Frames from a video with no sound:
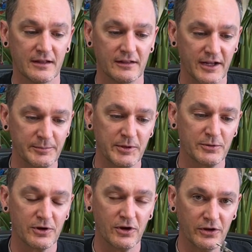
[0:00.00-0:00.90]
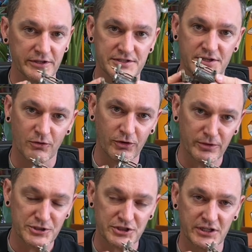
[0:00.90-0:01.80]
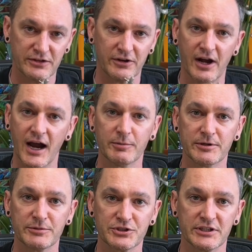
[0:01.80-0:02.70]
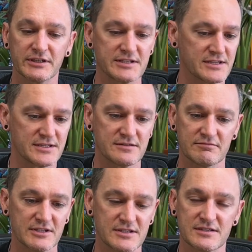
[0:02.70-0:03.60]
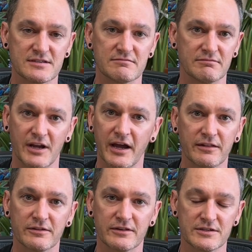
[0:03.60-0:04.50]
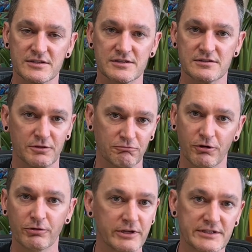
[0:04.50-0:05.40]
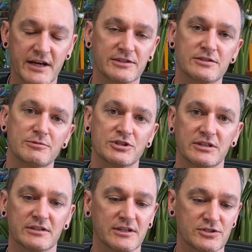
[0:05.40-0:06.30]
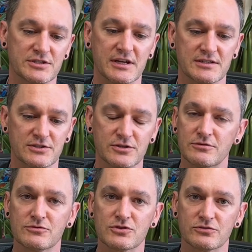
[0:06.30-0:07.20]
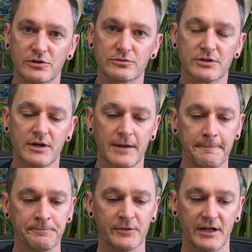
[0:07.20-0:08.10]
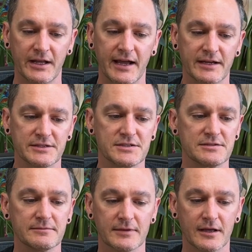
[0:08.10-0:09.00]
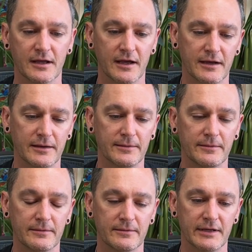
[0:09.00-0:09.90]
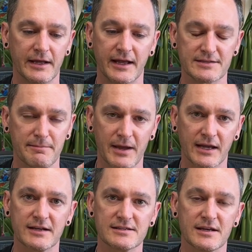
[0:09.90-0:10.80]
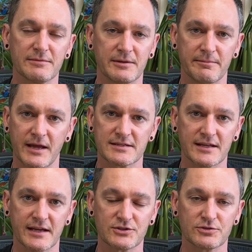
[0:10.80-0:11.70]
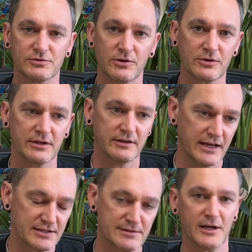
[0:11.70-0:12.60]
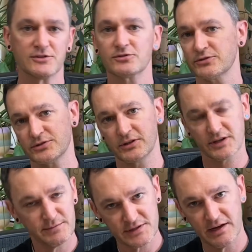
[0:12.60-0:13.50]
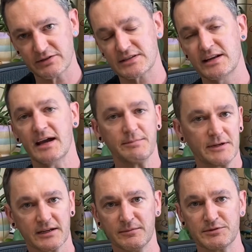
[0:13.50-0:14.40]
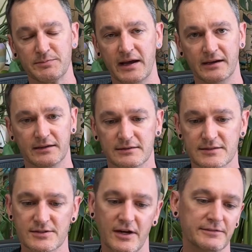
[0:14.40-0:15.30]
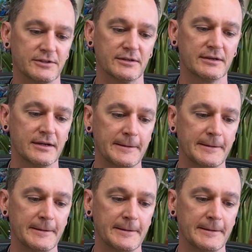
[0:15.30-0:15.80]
a lot of people call this a coil machine or a hybrid machine. This is neither. This is a rotary tattoo machine. It just has a tuned stroke. It has a mechanism that makes that stroke asymmetrical. So it comes down with snap and it comes back softer.